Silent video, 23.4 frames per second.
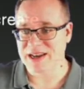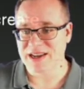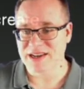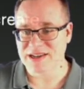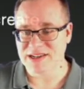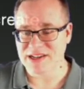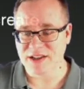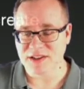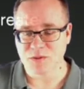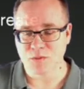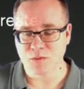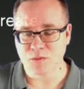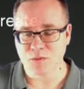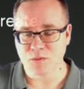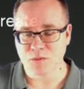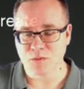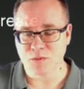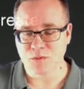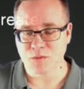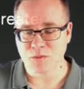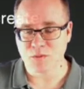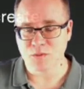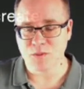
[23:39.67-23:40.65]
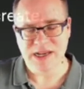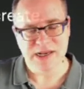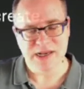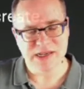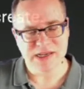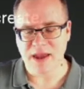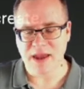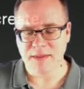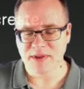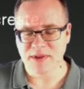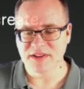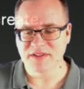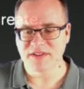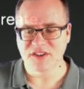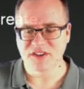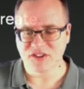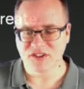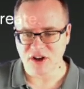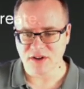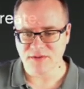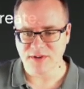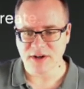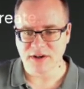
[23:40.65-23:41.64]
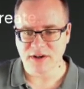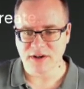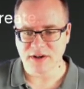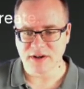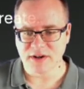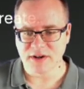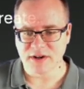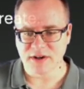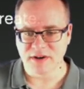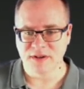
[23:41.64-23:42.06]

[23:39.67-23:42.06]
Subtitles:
It tells you what date and time it is on the server.